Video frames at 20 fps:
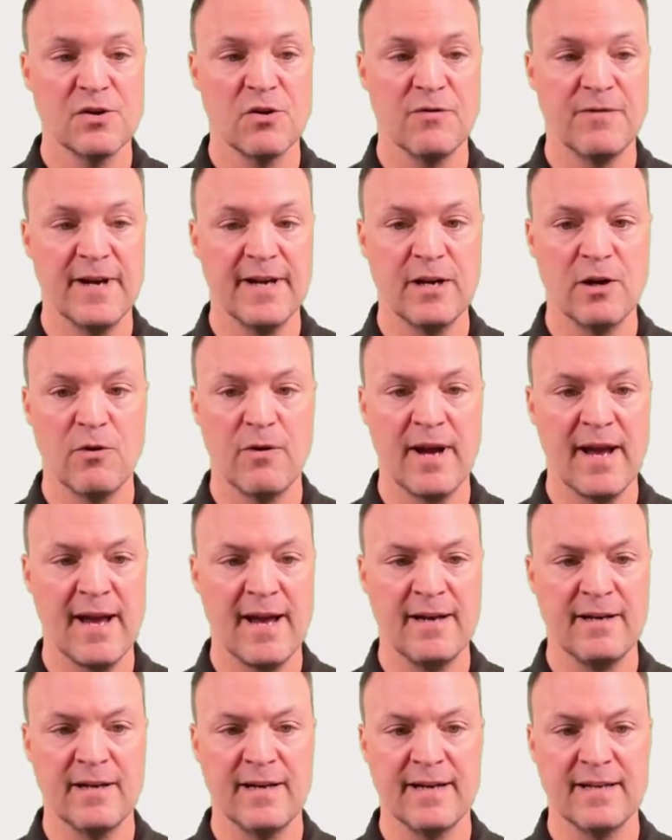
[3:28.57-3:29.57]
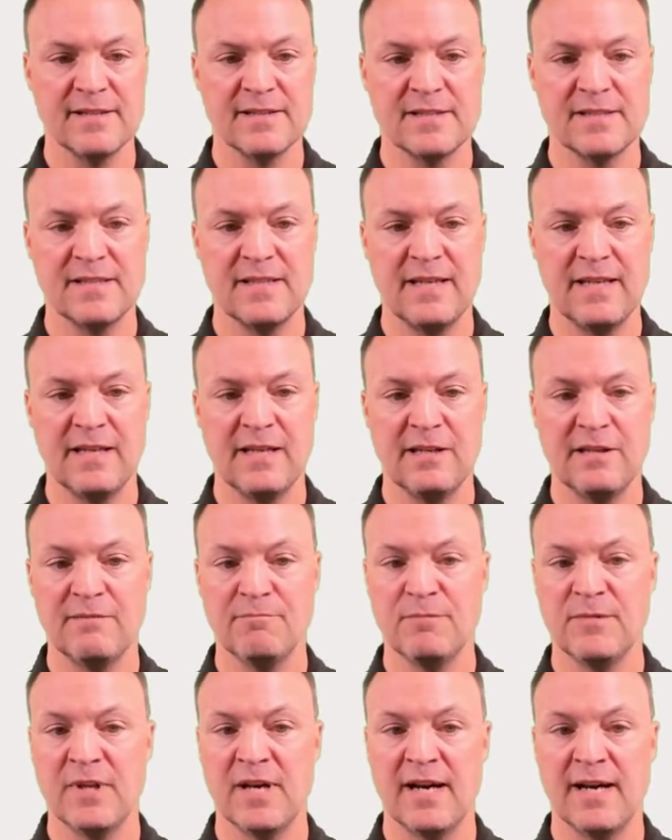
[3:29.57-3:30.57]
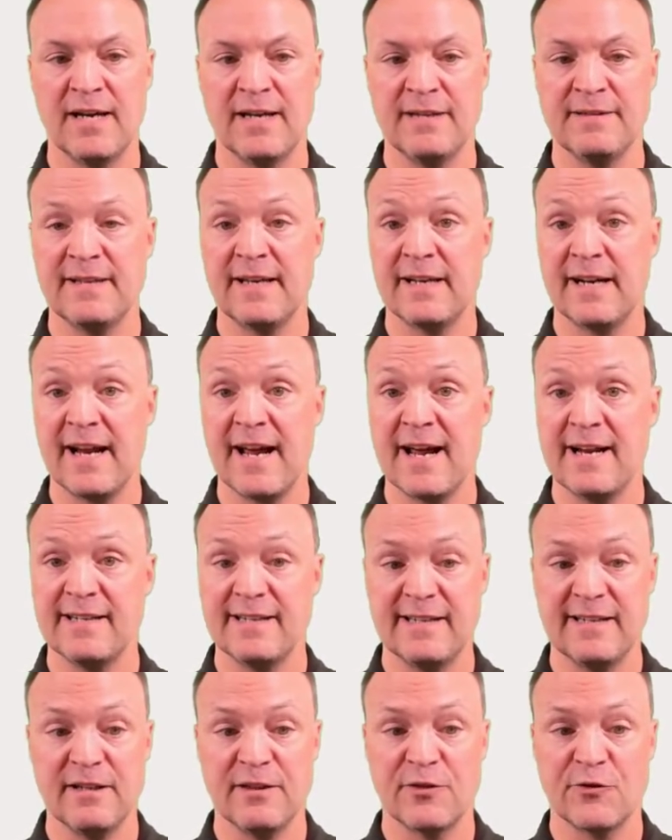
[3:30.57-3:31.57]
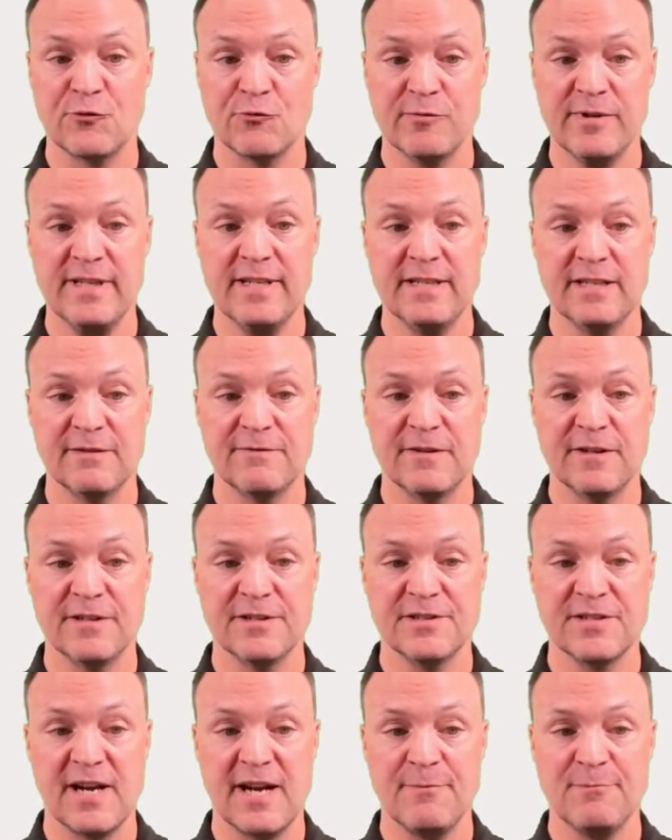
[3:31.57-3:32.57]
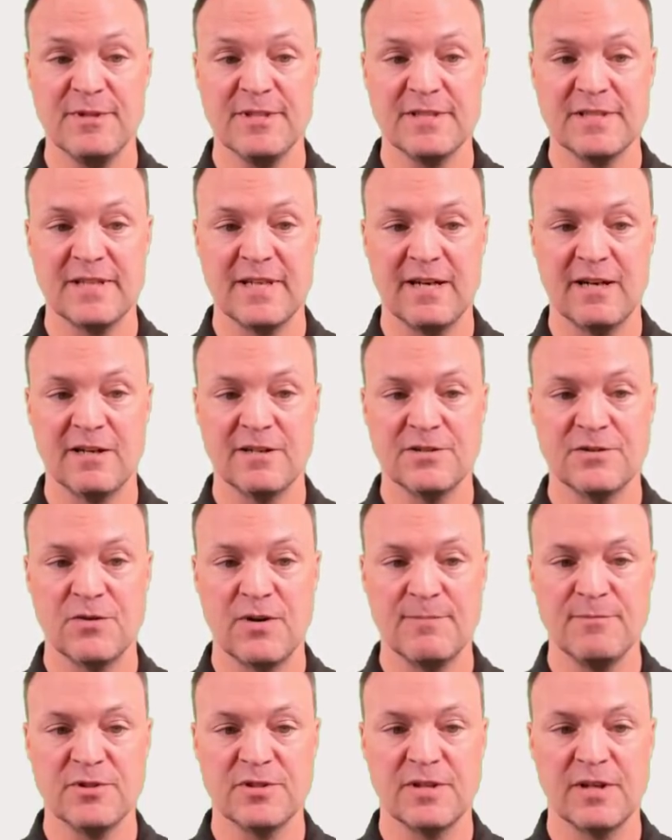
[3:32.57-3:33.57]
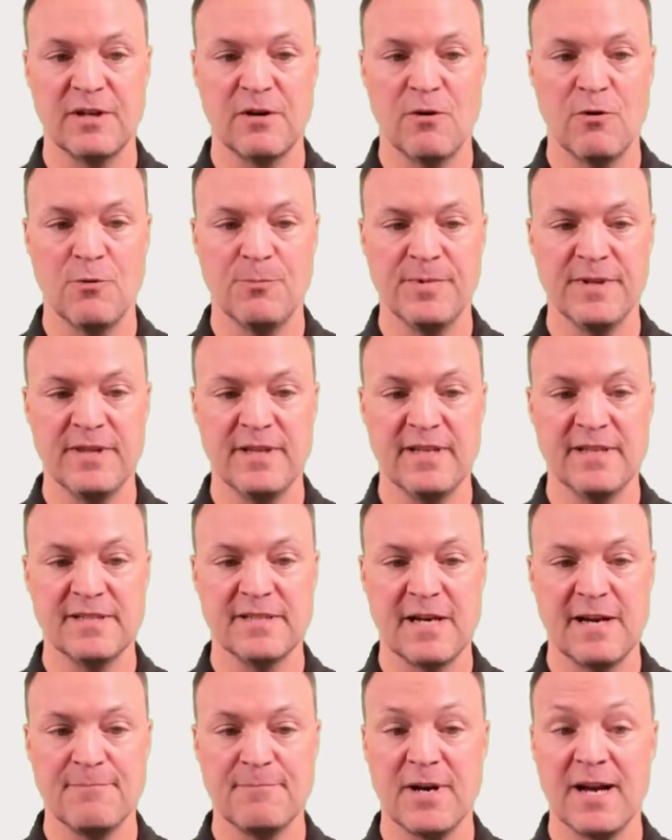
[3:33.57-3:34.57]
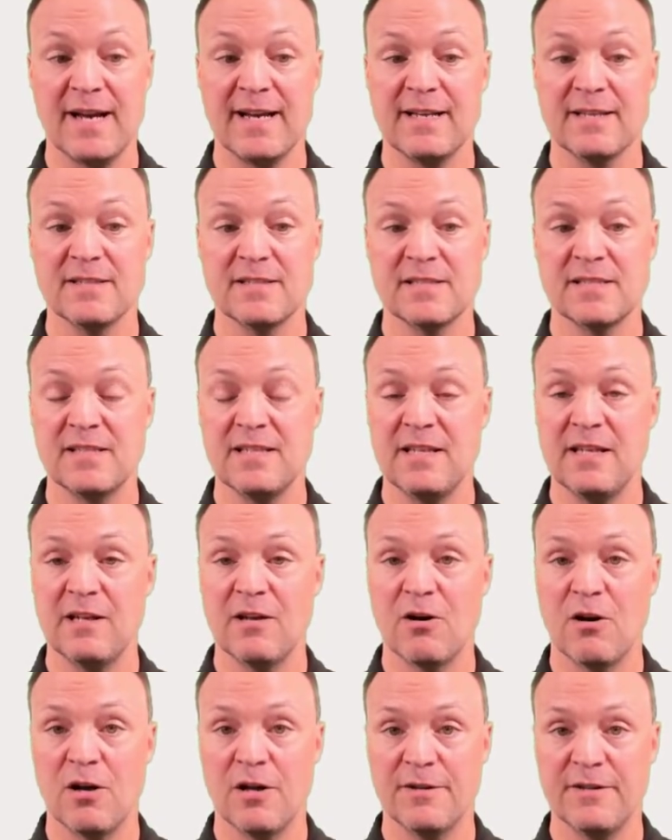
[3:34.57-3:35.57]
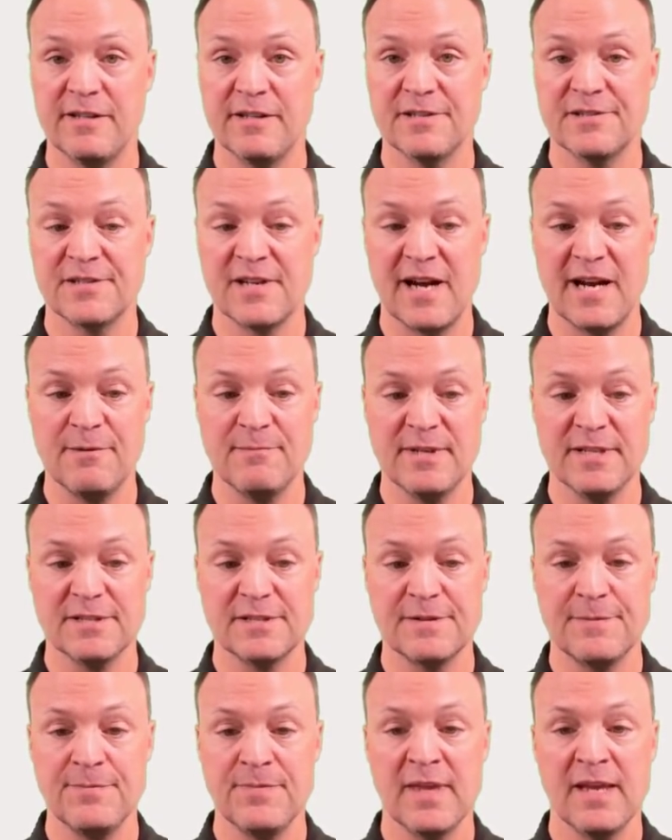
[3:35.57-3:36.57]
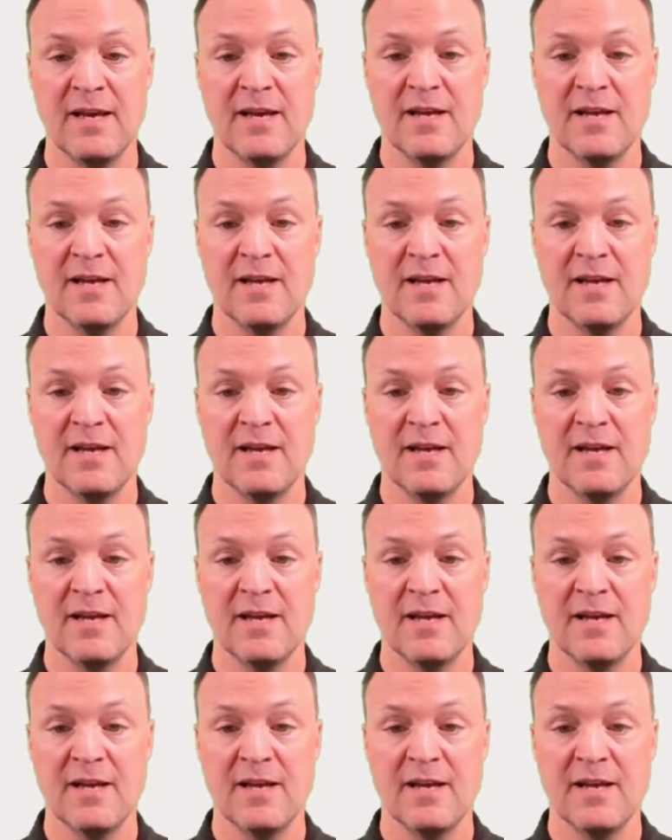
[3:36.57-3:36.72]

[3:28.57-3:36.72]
So if I go ahead, I can see uh, that I handed in three different assignments here. So I'm just going to open this up. I can see all the assignments.